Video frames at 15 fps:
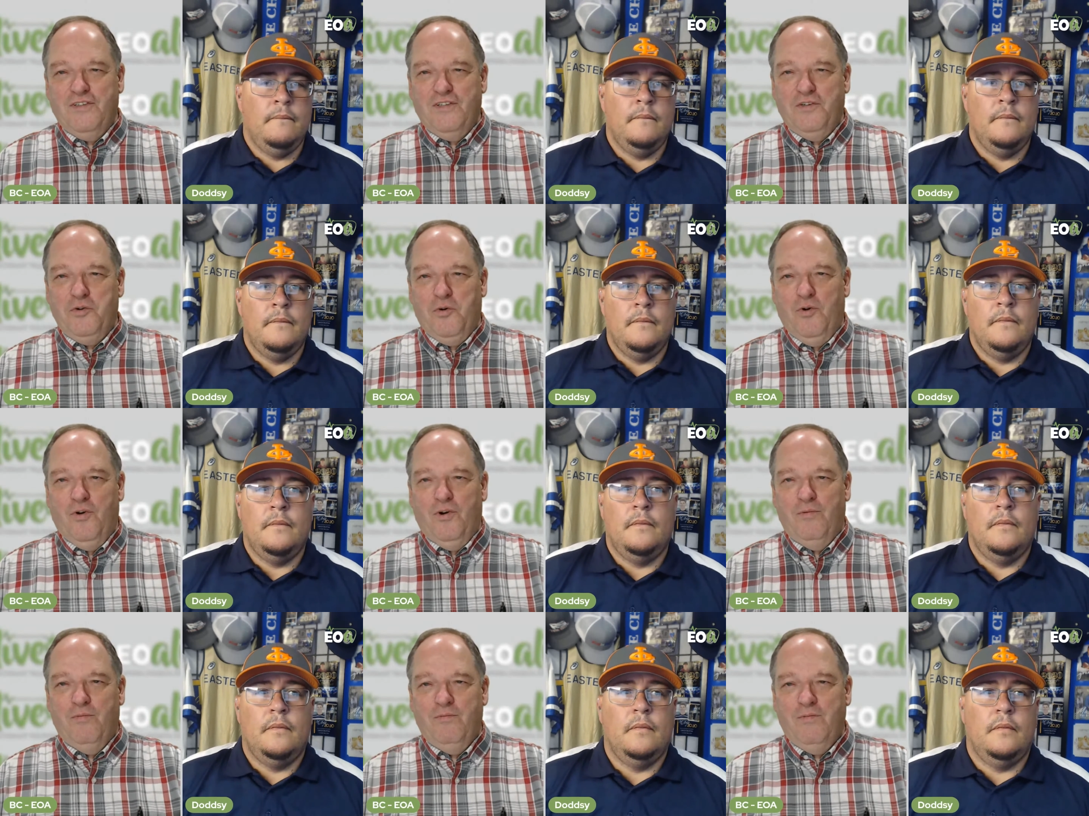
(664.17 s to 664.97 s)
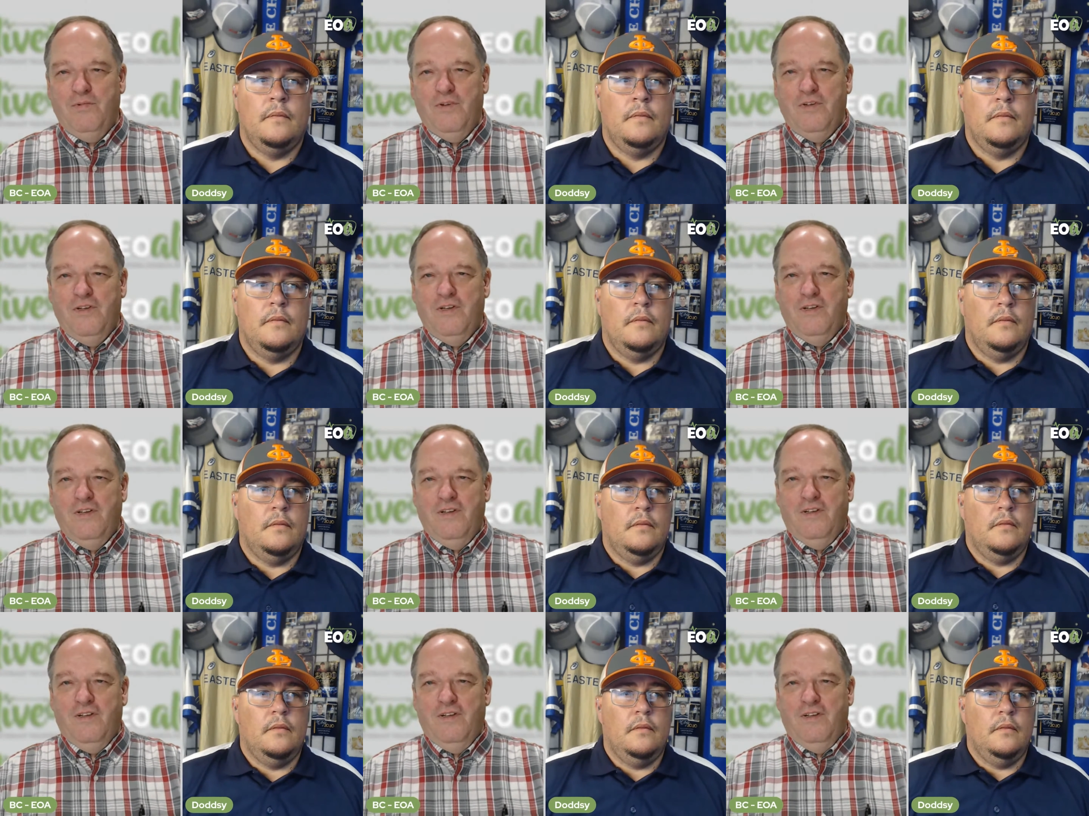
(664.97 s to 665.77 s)
Speaker 1: at the door
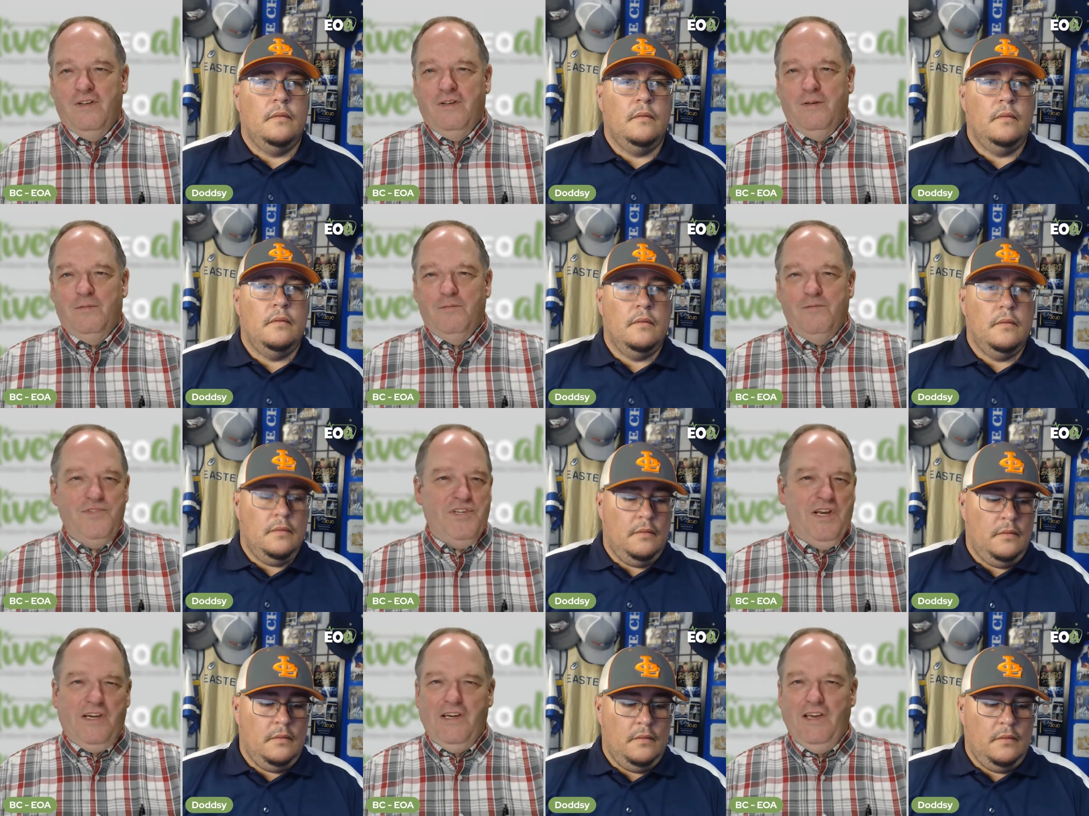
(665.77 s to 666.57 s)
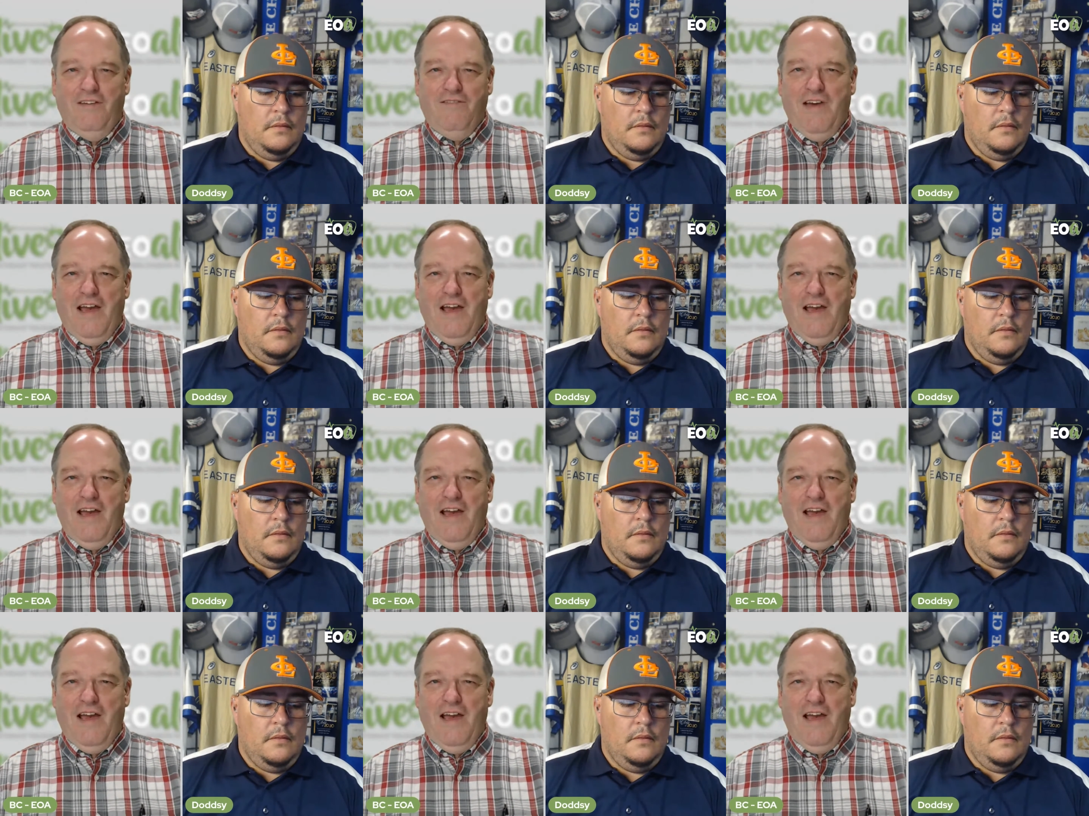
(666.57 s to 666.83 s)
checking